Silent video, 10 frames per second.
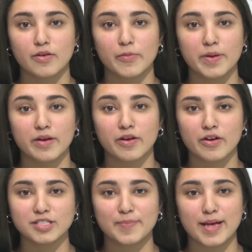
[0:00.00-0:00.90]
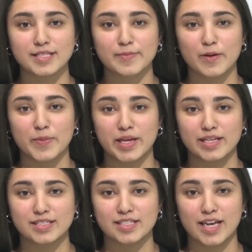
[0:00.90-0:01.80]
There will be a girls basketball
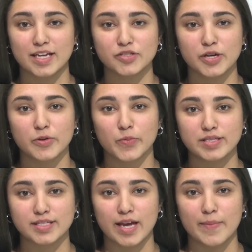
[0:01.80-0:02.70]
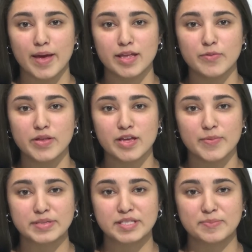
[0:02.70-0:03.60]
meeting today during win time. Anyone that
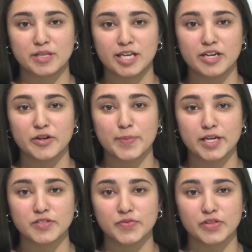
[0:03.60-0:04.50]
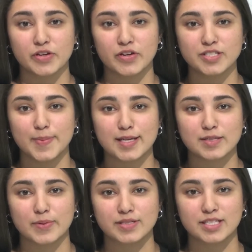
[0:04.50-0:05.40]
wants to play or manage for the girls
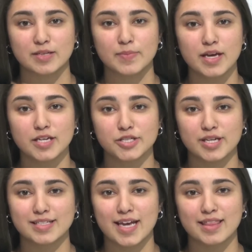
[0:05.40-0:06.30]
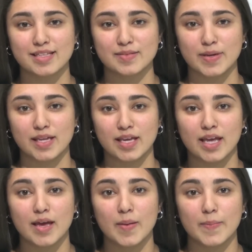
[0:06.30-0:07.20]
basketball team should attend this meeting.
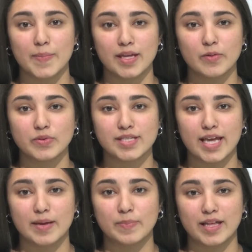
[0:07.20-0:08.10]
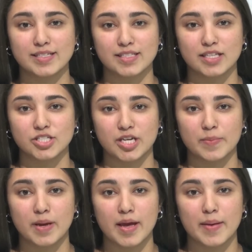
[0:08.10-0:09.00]
Meeting will take place in the
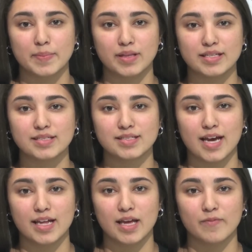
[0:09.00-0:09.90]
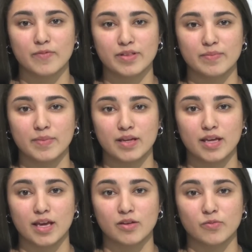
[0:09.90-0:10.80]
gym. Please sign up for the
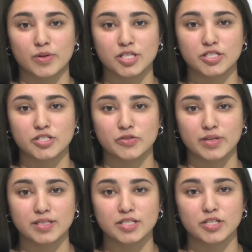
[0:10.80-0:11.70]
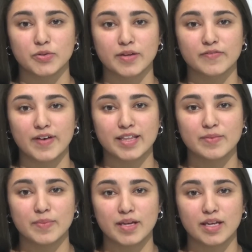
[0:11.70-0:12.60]
meeting and enriching students. You can find
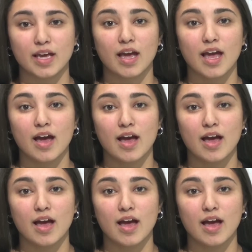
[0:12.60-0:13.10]
the meeting